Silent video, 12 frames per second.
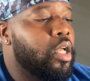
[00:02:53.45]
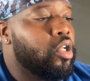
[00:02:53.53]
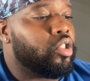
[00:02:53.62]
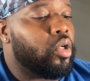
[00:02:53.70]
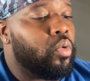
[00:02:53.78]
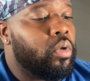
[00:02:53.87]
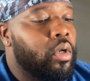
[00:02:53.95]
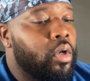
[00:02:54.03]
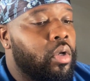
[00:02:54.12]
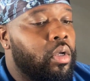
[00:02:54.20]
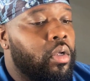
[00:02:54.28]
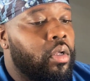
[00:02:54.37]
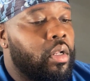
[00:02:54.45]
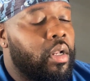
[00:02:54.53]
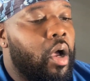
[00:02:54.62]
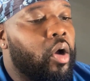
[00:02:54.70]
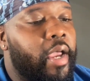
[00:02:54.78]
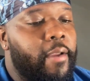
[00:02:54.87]
So,
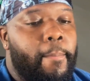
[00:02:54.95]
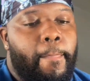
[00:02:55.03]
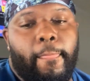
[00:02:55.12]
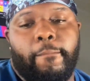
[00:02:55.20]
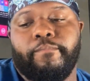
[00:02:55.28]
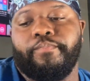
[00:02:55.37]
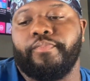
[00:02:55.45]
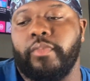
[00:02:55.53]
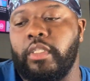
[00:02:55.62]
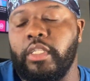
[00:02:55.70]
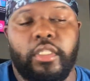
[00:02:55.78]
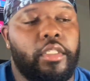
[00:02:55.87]
okay, this